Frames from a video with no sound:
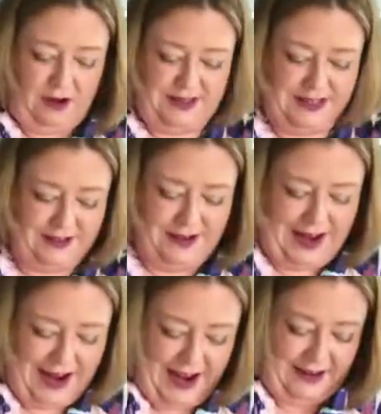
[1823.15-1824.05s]
I didn't
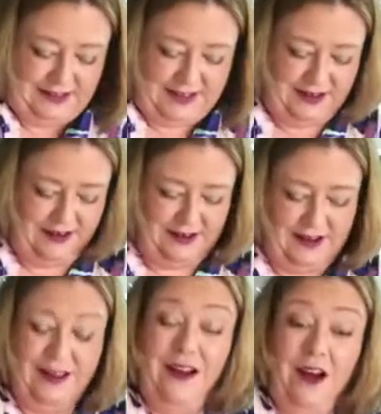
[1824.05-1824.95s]
add
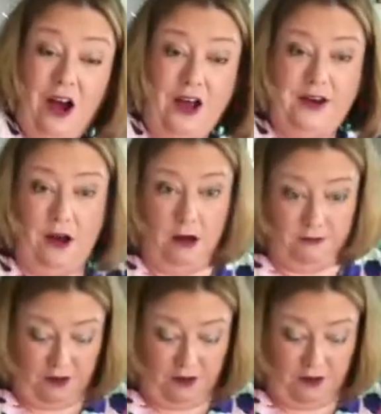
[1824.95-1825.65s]
enough.